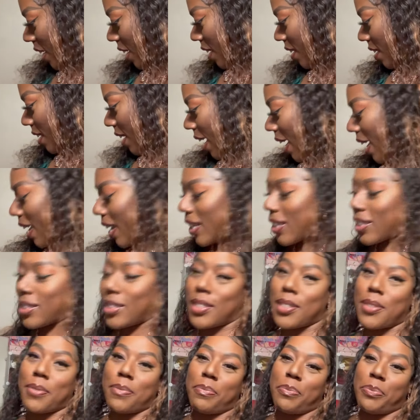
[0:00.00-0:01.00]

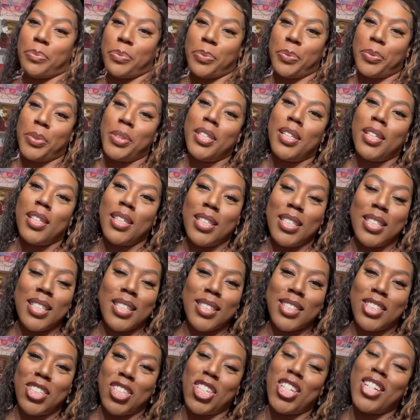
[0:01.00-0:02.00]
Next, this
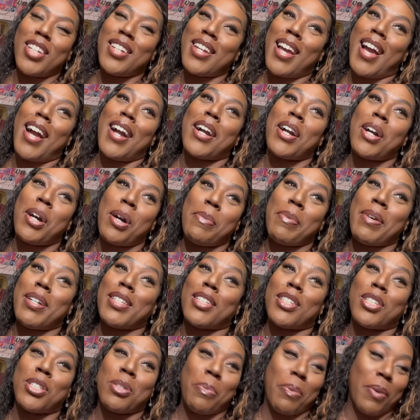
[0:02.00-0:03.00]
should not come as
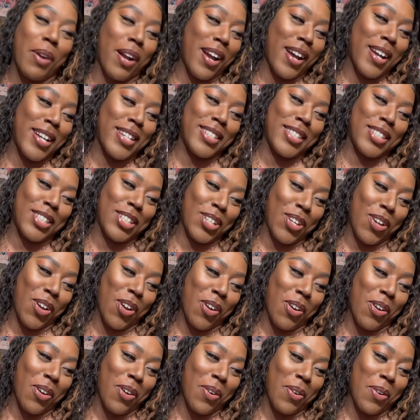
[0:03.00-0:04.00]
a surprise to
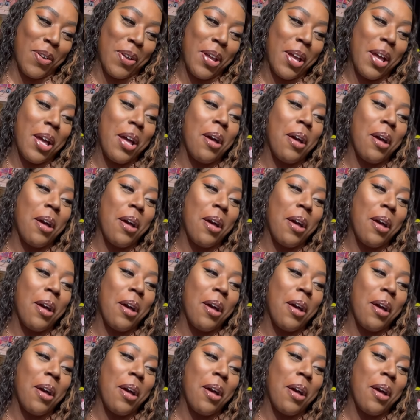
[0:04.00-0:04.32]
y'all,